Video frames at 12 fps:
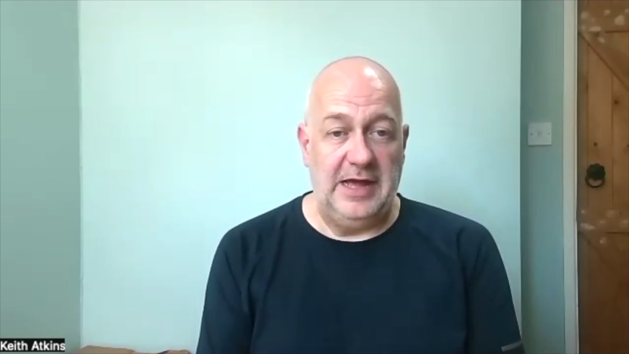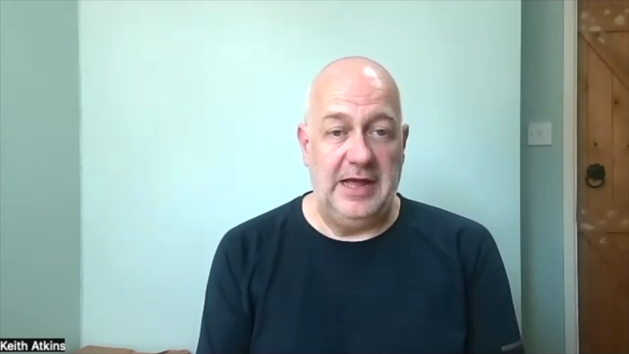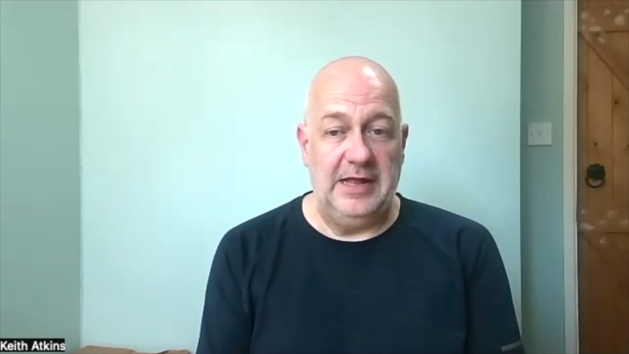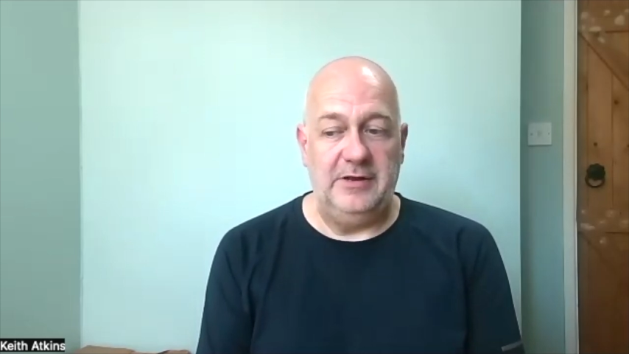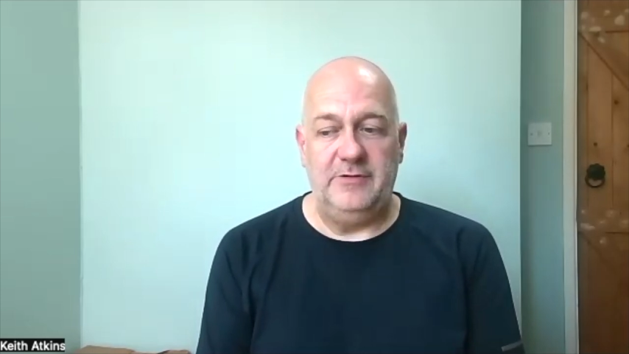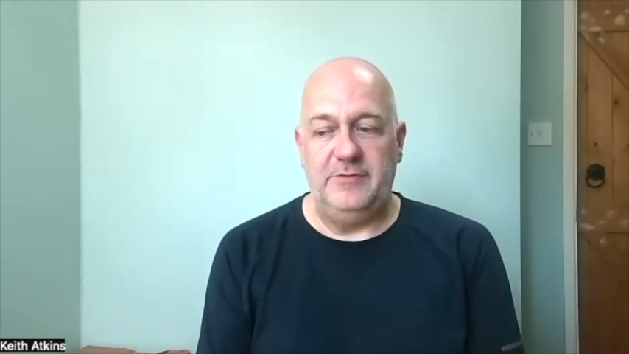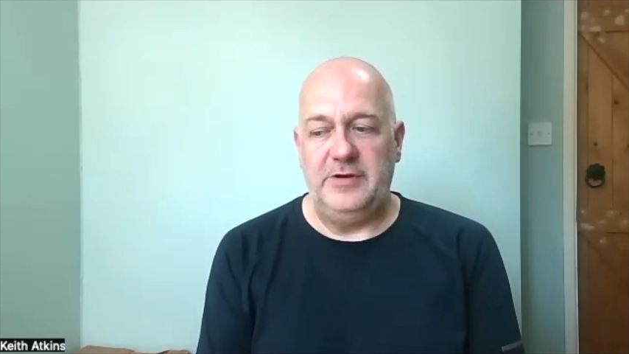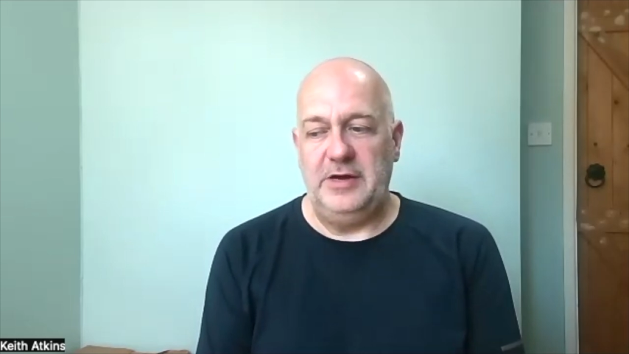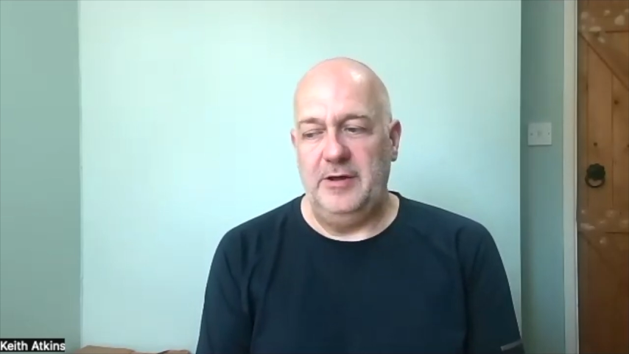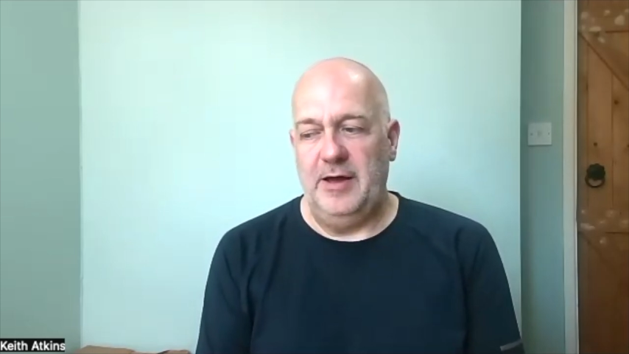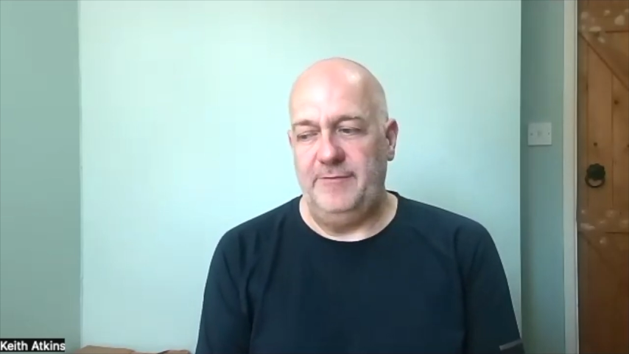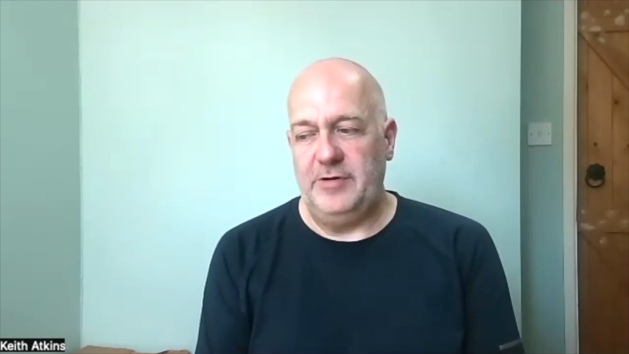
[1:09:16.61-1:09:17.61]
and
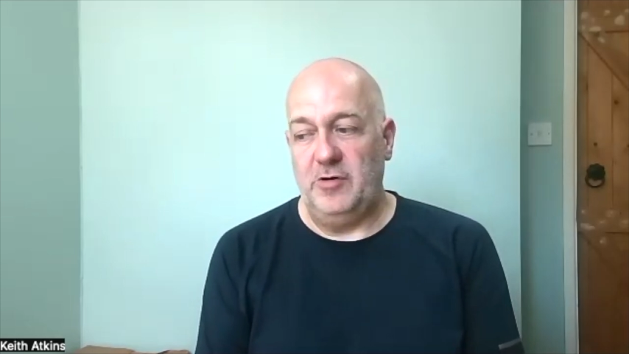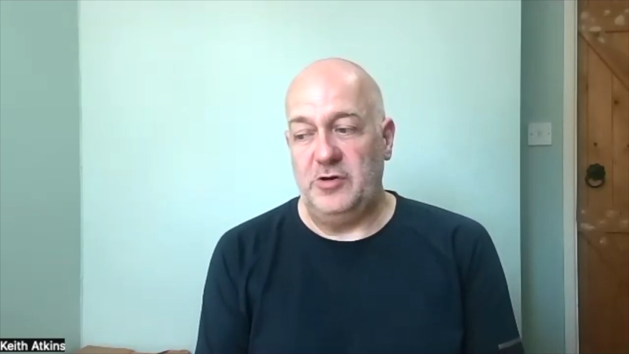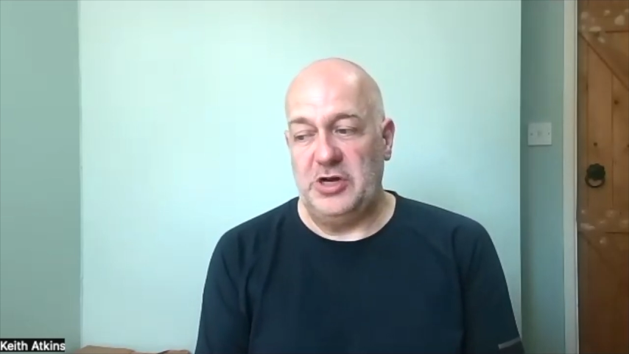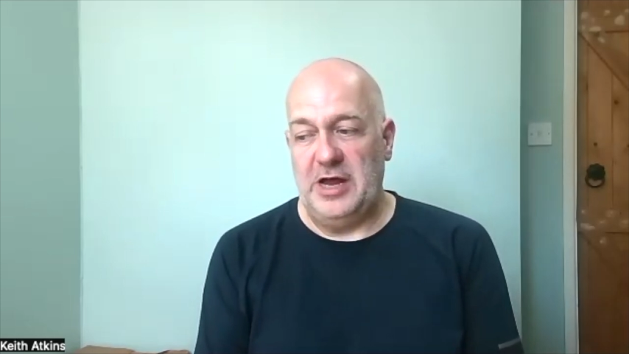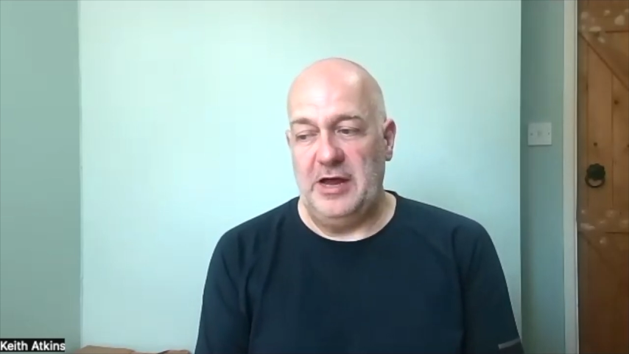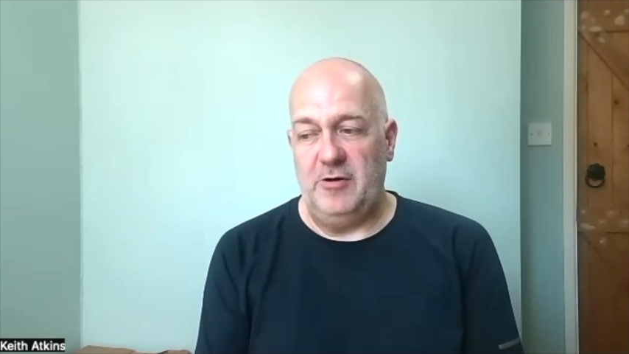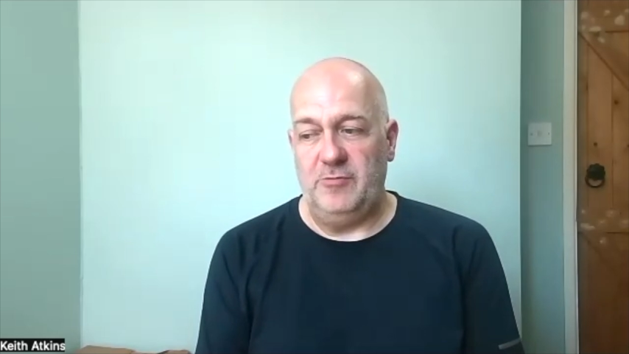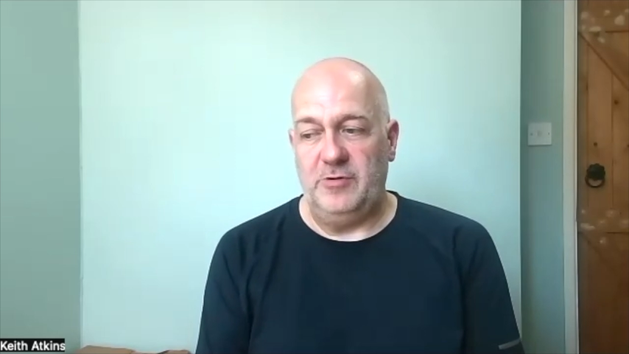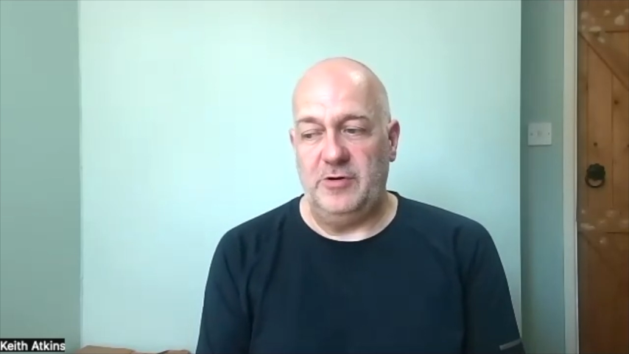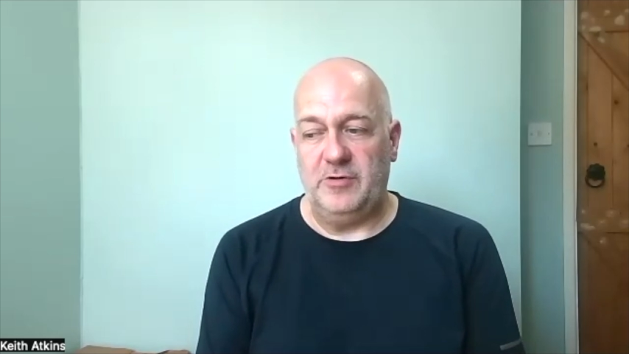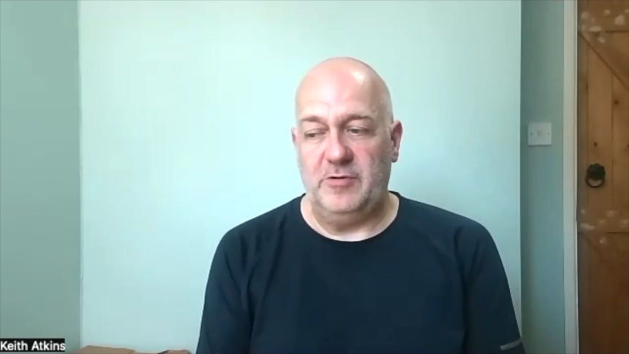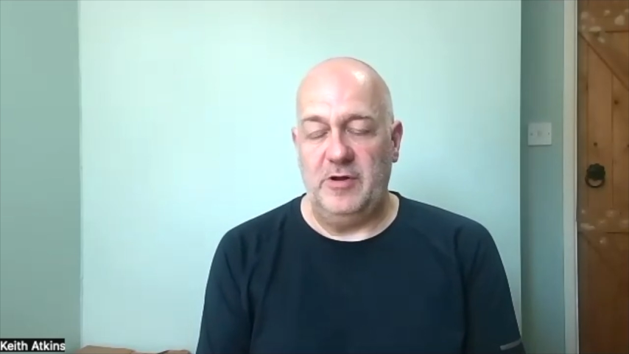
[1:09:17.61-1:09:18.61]
have you got a
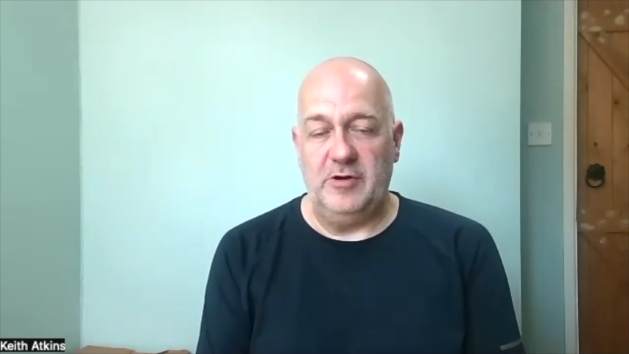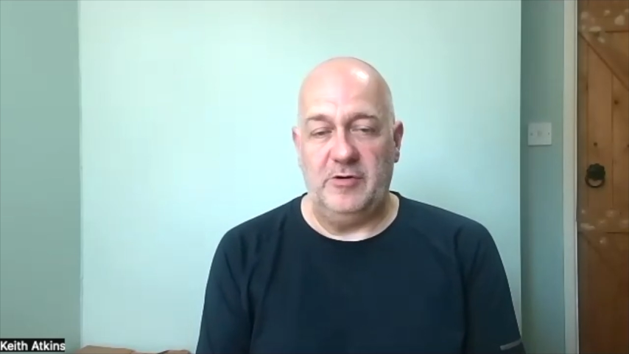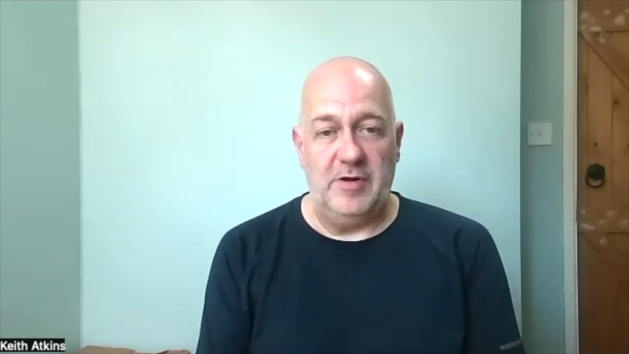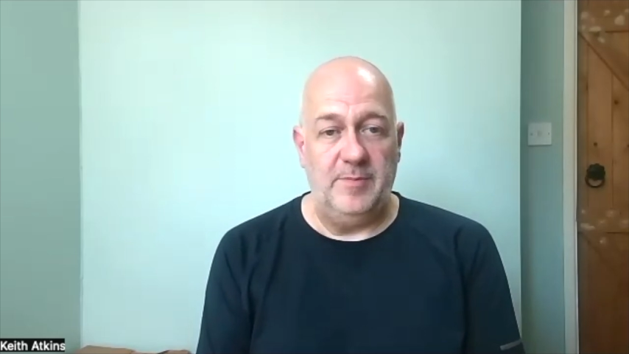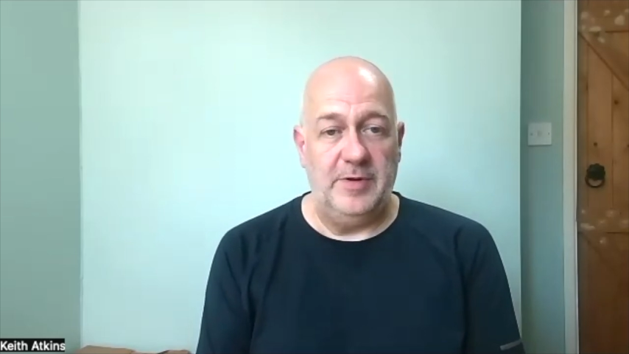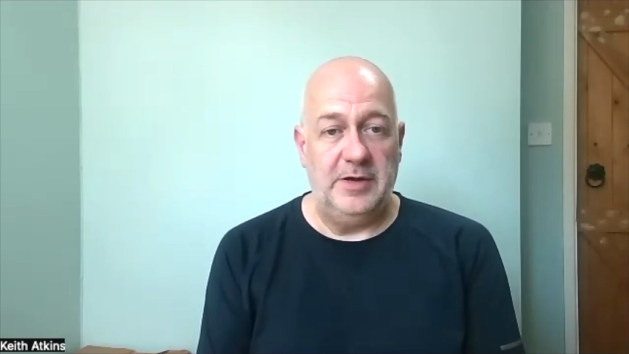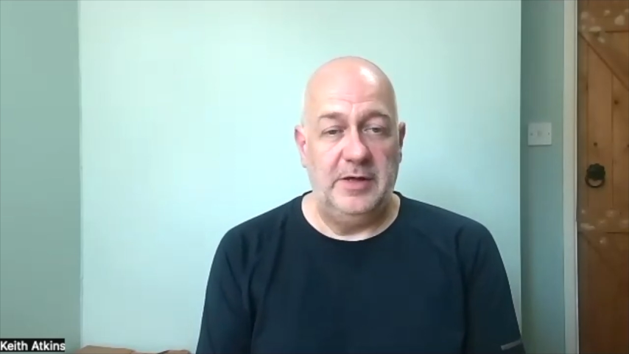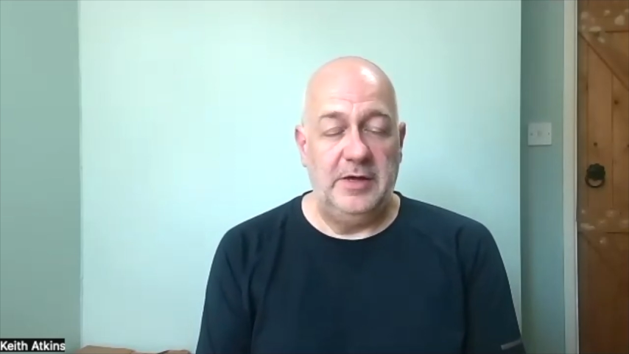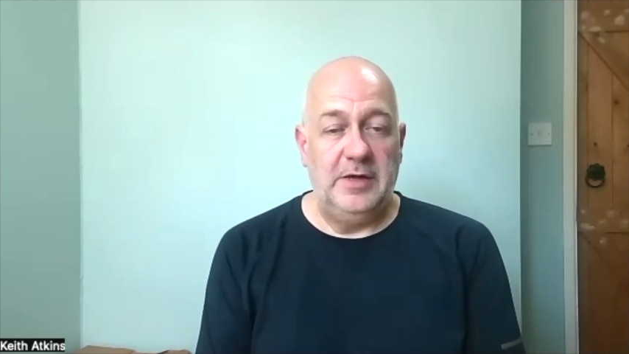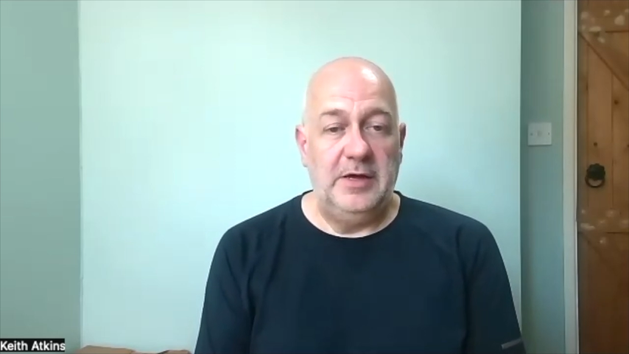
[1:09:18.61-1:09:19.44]
shareholder agreement?